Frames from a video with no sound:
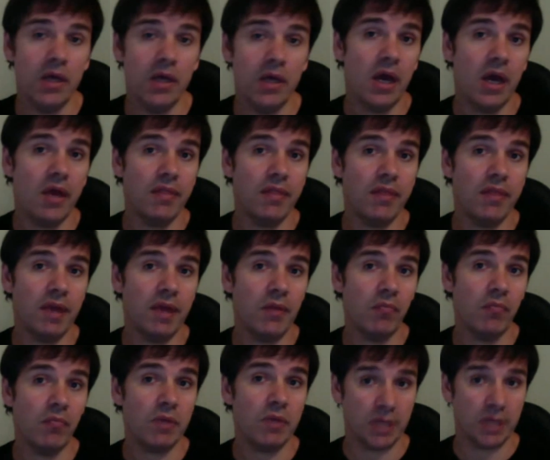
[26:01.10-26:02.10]
And
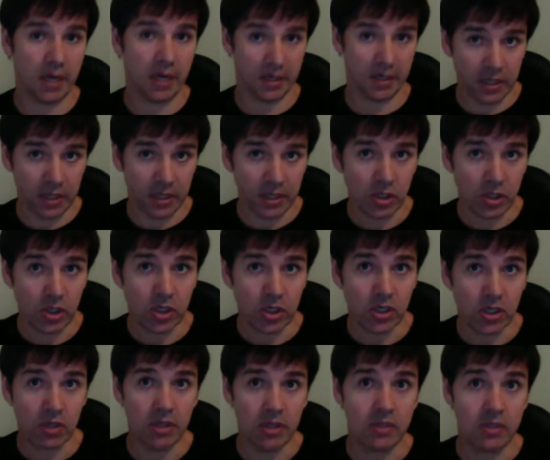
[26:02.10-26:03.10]
then we start teaching,
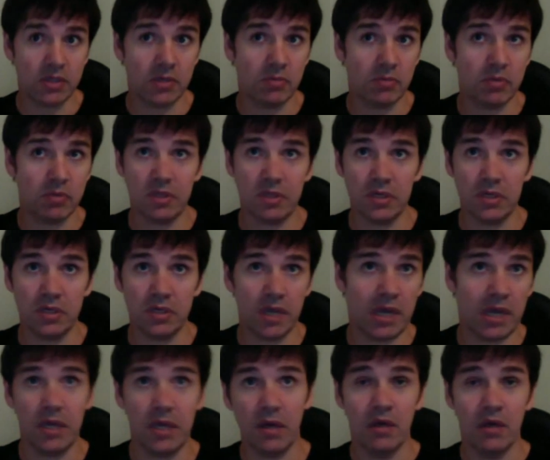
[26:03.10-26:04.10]
and then someone says,
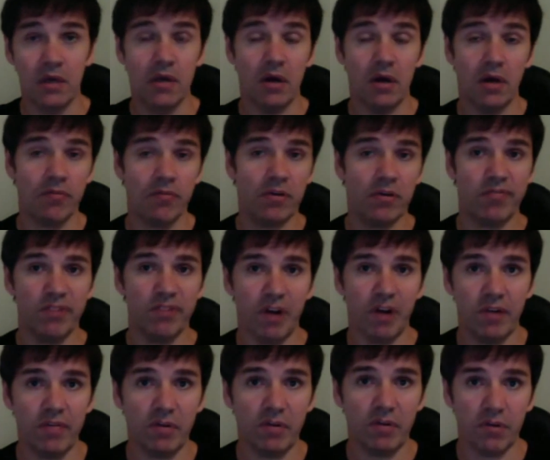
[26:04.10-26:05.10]
hey, I've got a
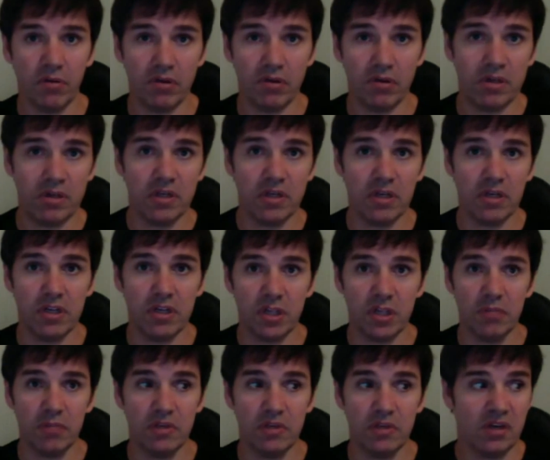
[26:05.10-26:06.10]
5-year-old, can you teach
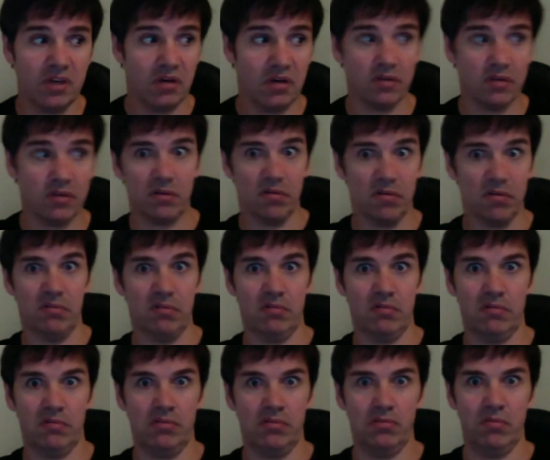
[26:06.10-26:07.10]
them guitar? I was like,
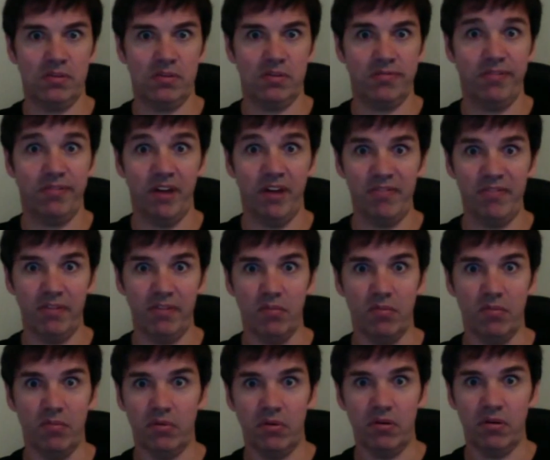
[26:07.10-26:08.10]
what's a
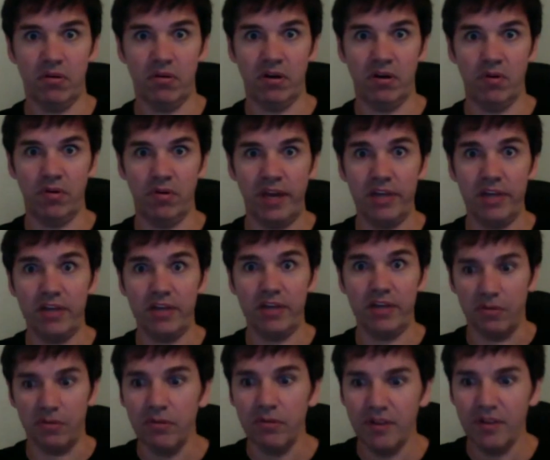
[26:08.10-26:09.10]
5-year-old? I don't know what they
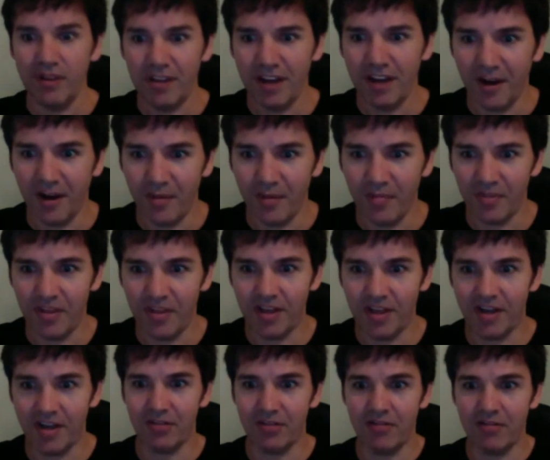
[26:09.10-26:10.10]
do.
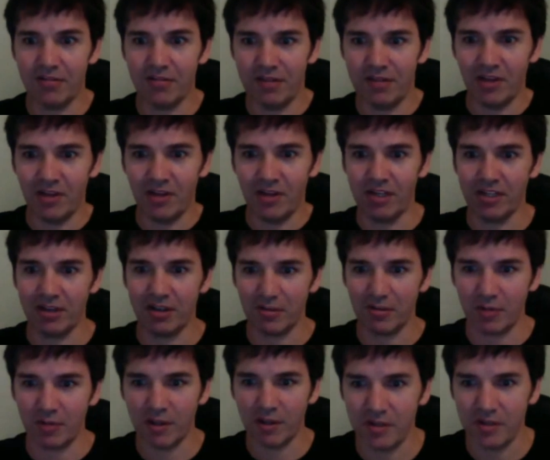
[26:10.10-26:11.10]
They're crazy little
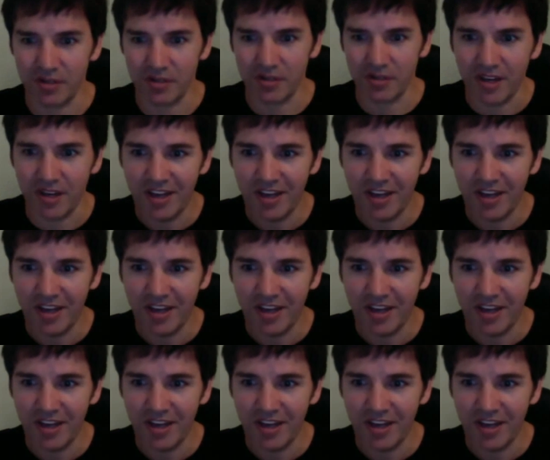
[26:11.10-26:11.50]
monsters.